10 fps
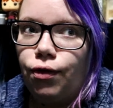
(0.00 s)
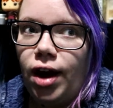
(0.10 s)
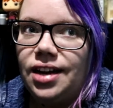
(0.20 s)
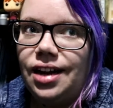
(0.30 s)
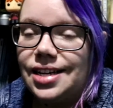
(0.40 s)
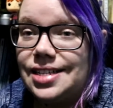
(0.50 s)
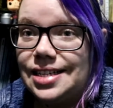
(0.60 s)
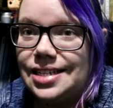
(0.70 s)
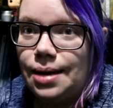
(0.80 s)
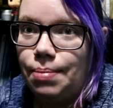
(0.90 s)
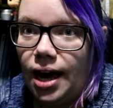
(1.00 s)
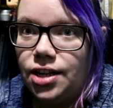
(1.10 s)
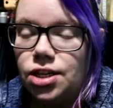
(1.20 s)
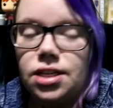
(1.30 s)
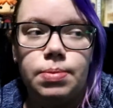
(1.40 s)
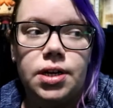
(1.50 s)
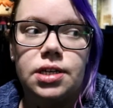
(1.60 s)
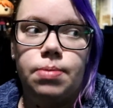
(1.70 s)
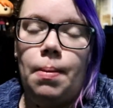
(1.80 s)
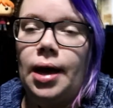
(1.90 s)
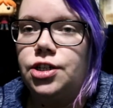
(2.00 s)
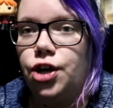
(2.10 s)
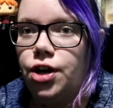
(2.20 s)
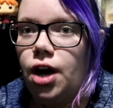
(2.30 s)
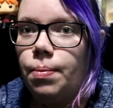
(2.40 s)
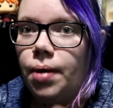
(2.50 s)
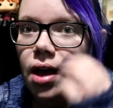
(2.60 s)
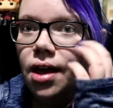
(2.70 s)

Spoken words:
read like 16 pages because my mate turned up